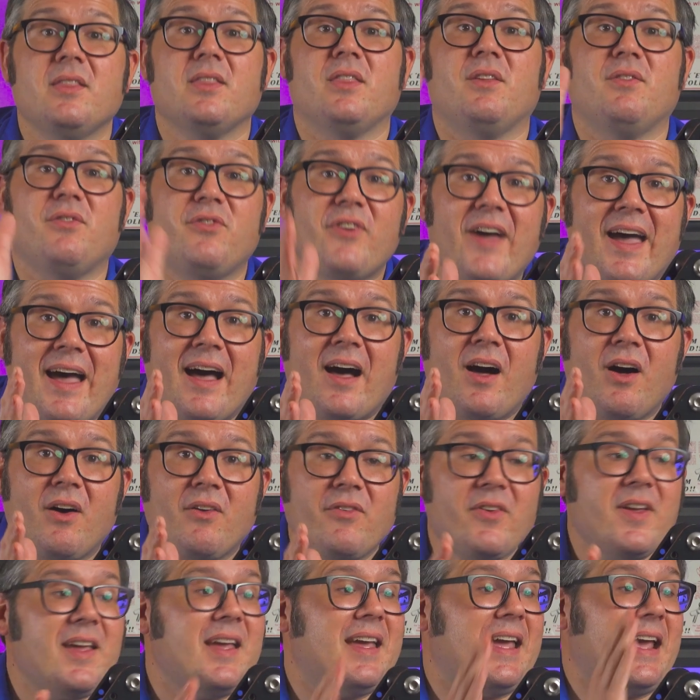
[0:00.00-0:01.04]
the
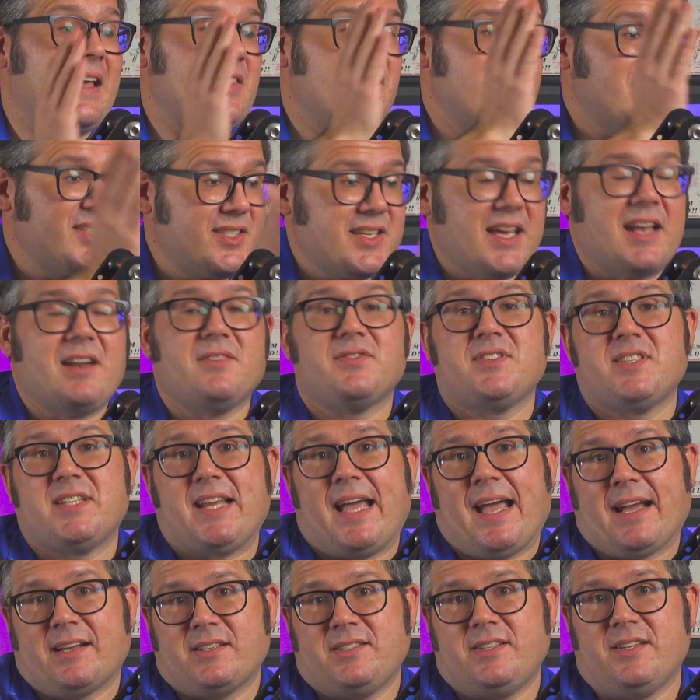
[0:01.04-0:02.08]
valve, and the set of
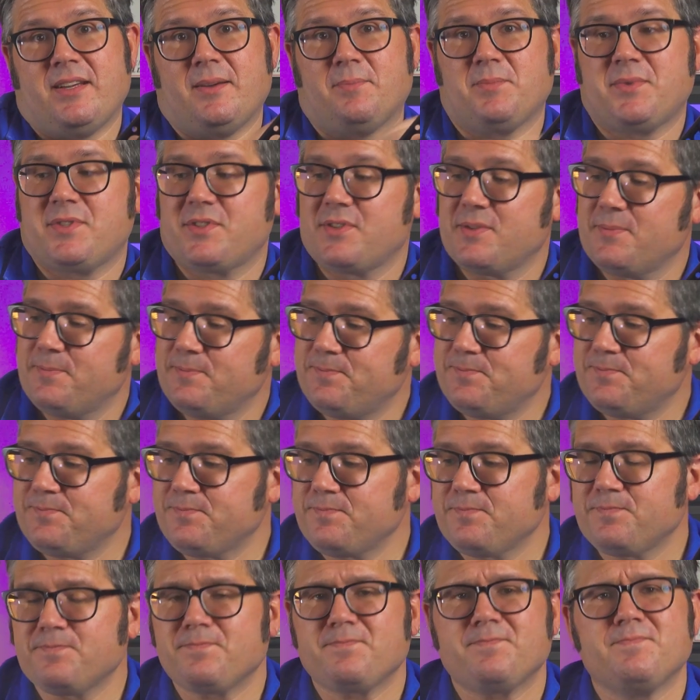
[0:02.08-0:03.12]
stacked tips.
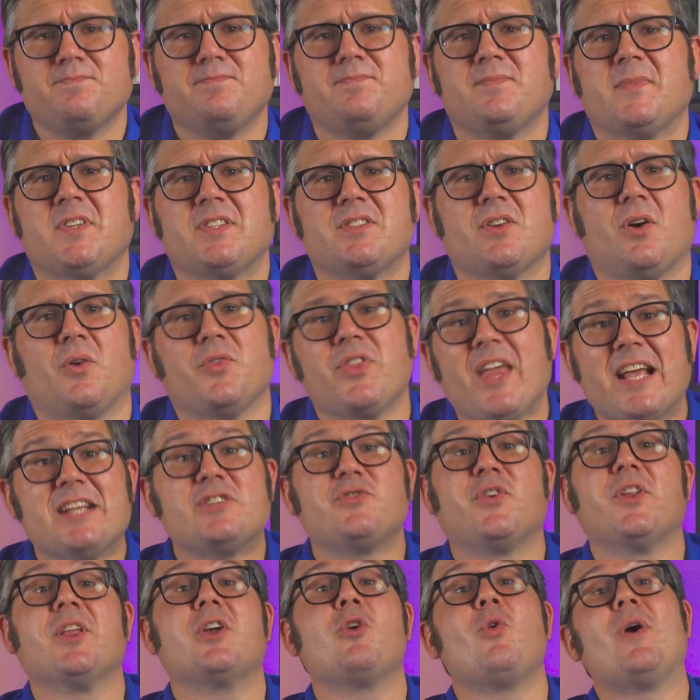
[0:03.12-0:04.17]
So thanks
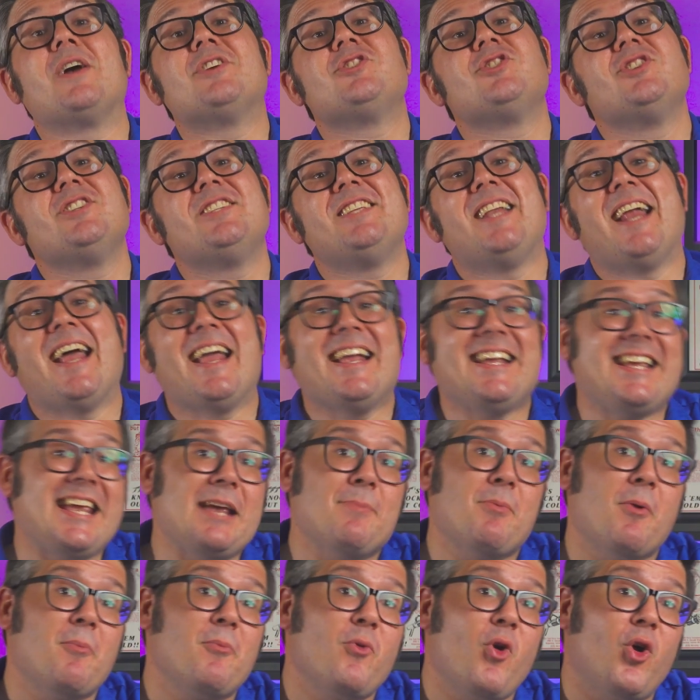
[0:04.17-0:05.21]
for the question today, and
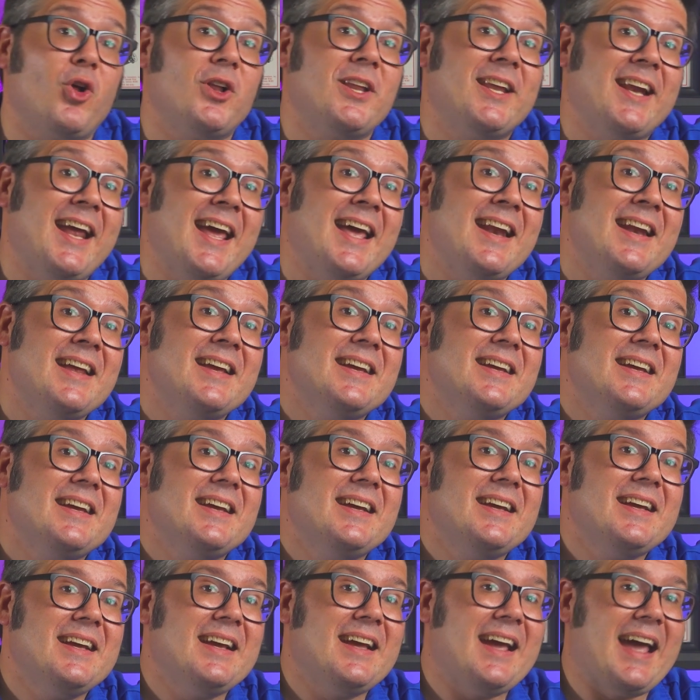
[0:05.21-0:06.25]
keep them rolling in
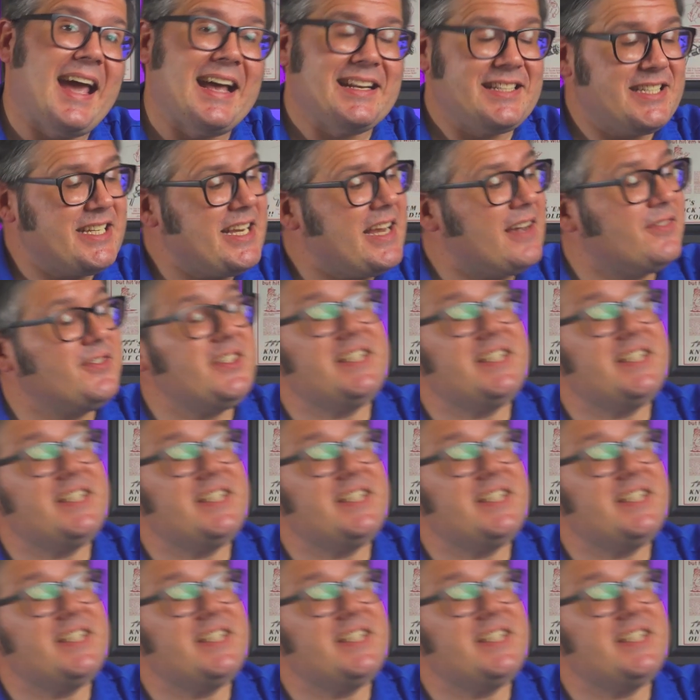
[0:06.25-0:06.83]
at T F